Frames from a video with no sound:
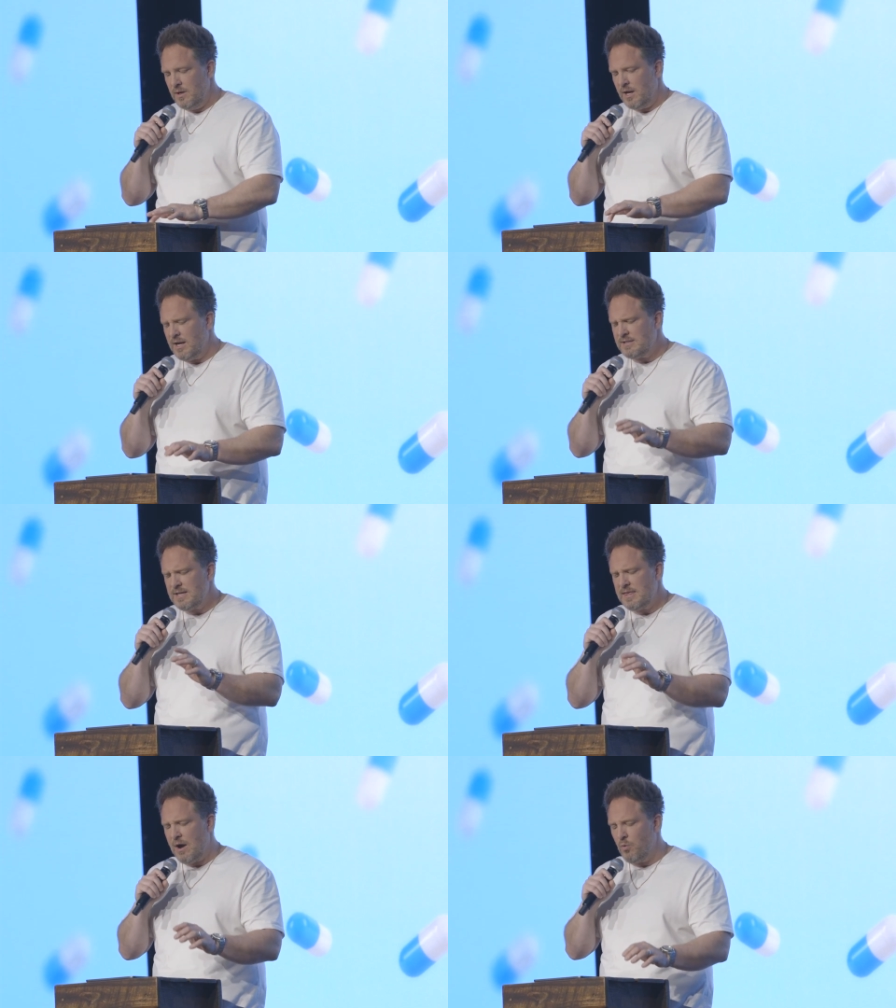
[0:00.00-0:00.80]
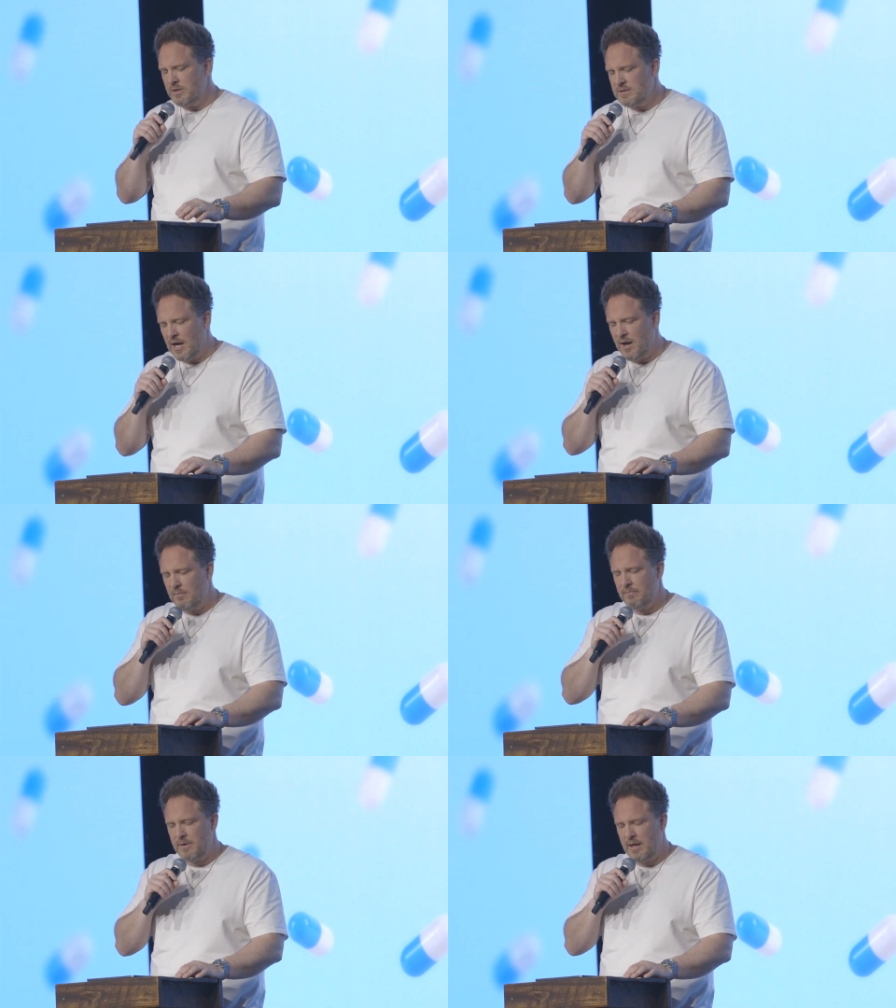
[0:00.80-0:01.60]
And I said that one
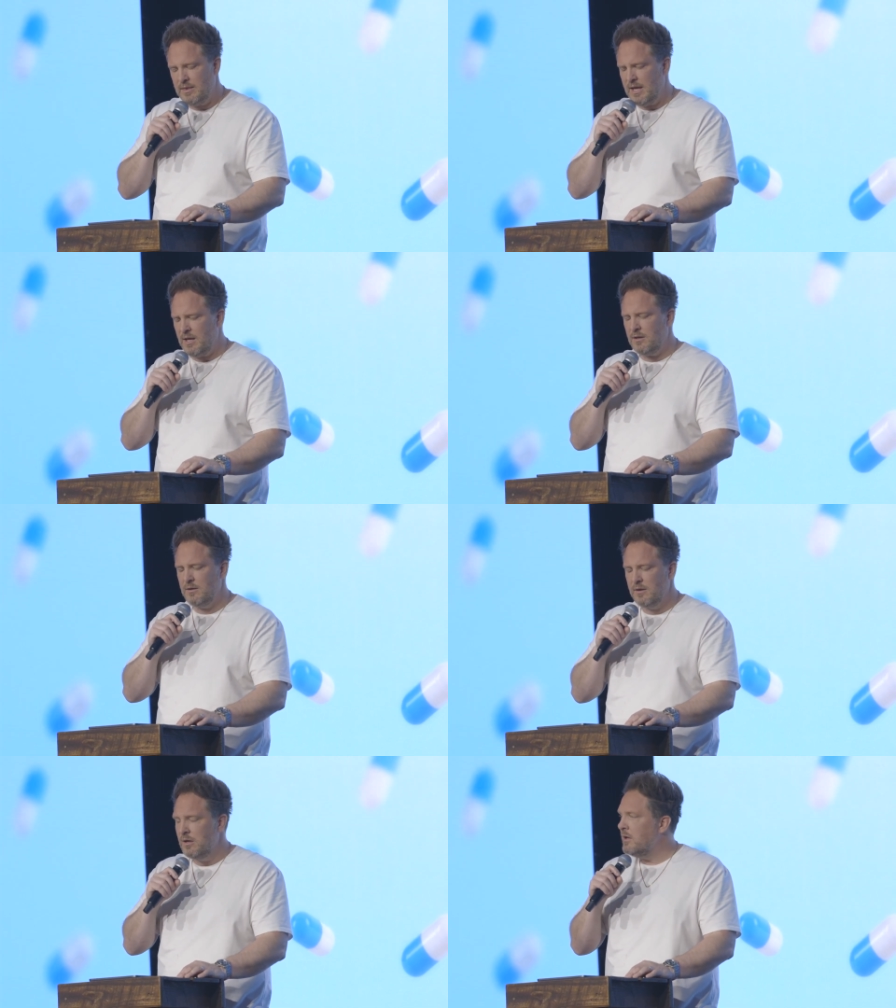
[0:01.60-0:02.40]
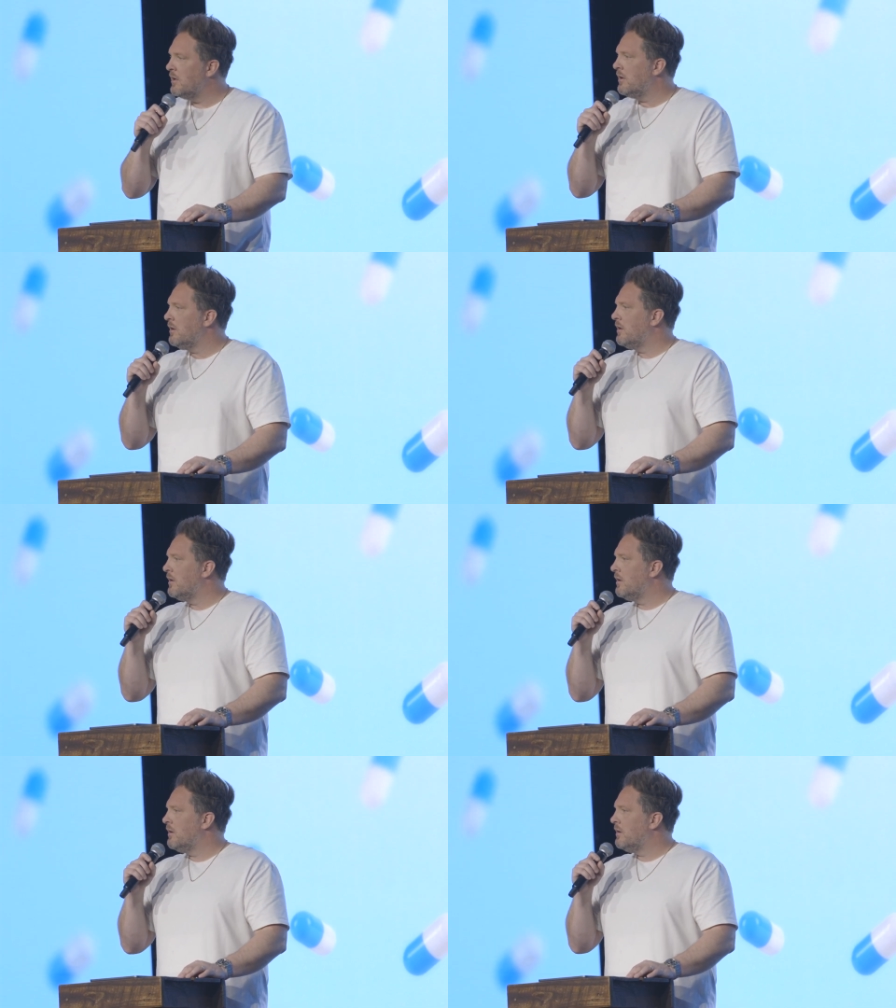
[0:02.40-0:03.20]
time, and then
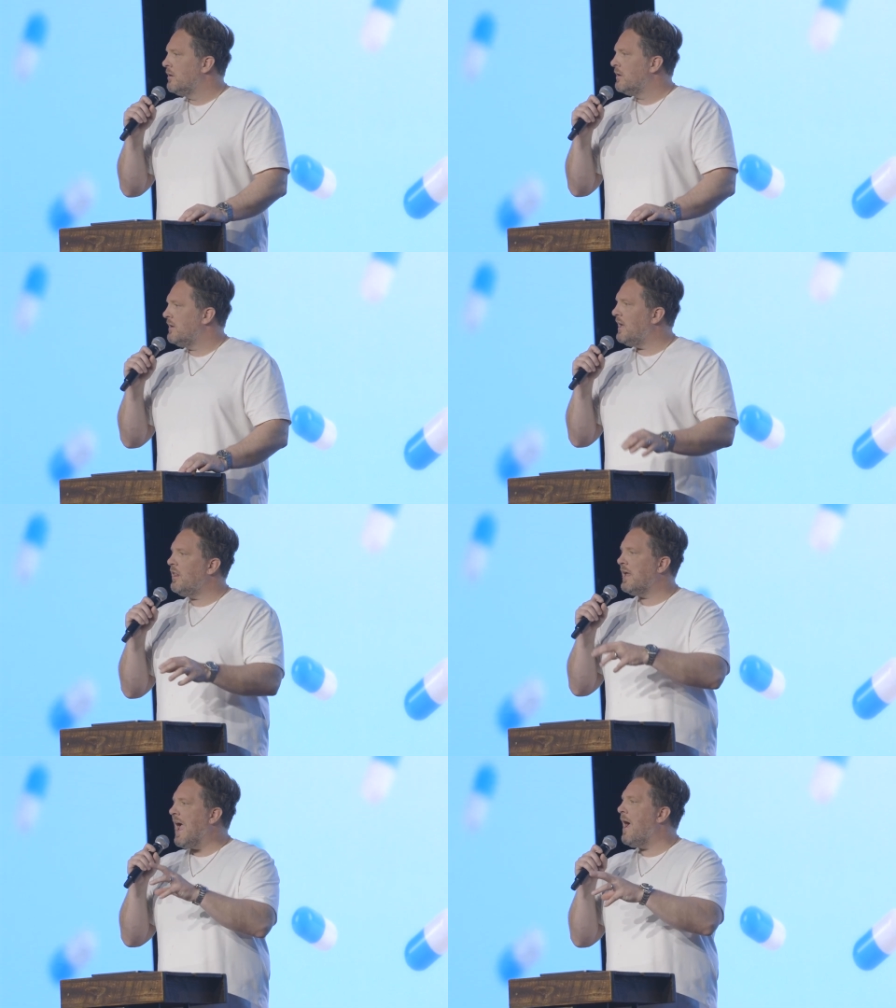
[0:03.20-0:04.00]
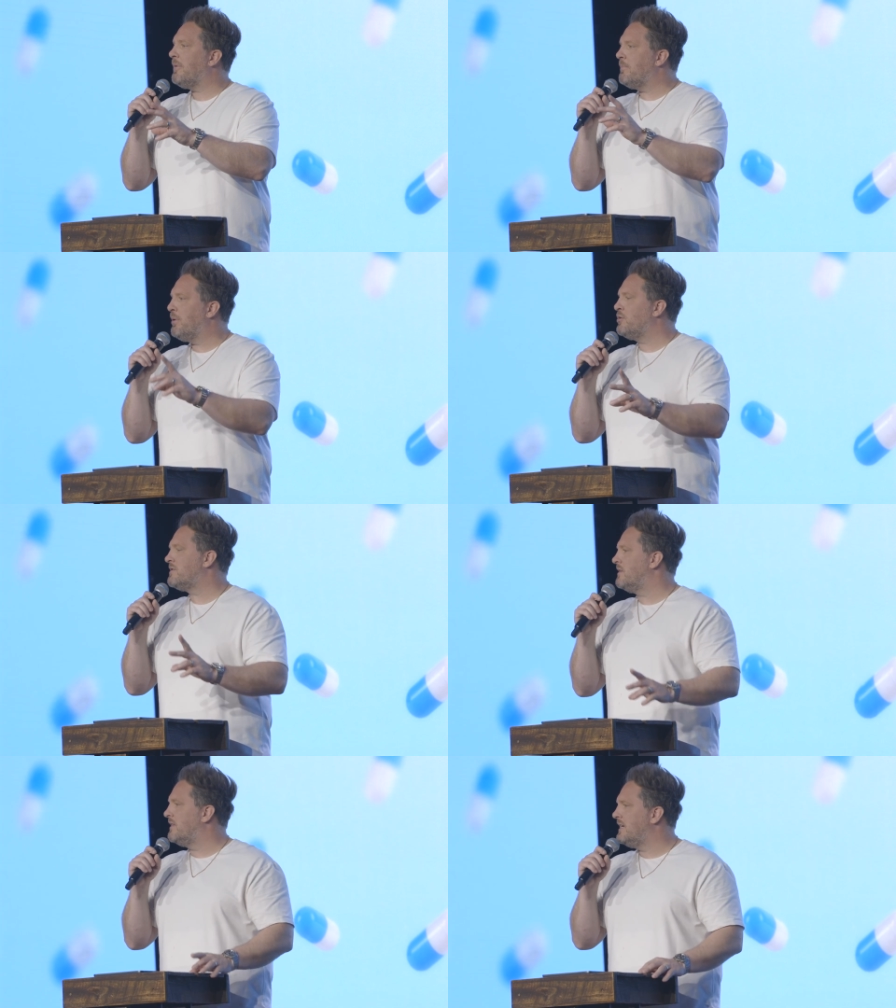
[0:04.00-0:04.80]
Kelly Abbey
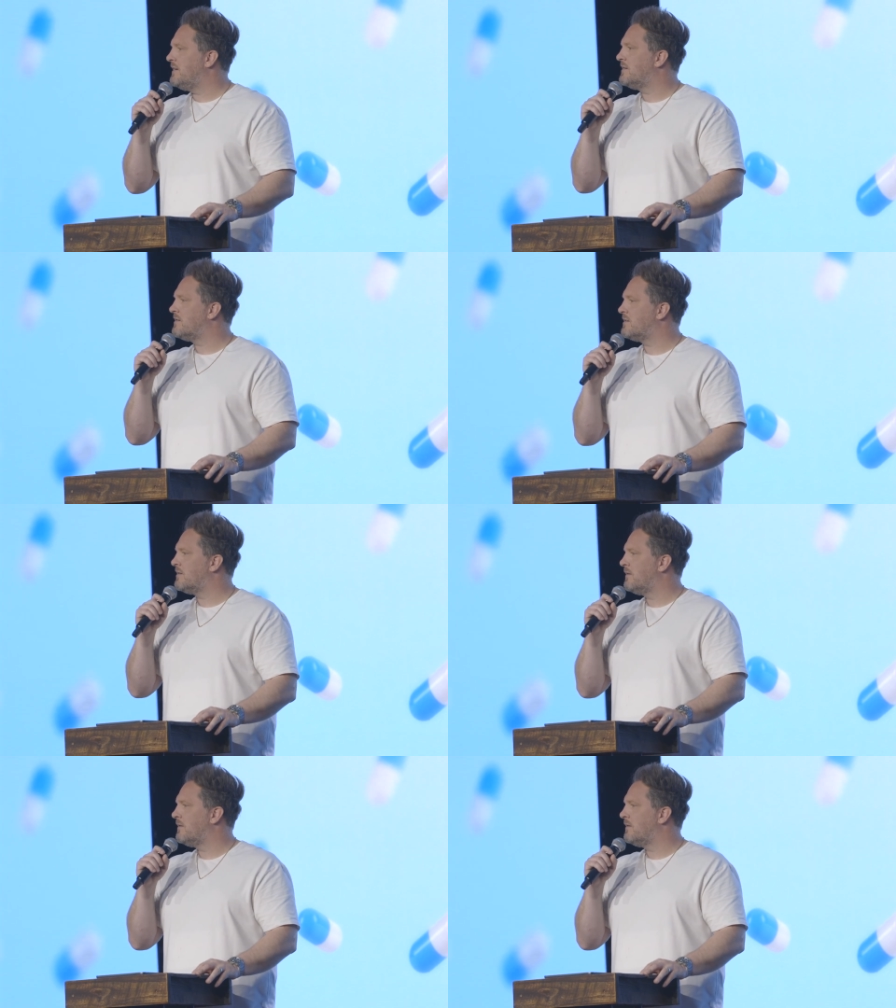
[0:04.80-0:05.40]
posted this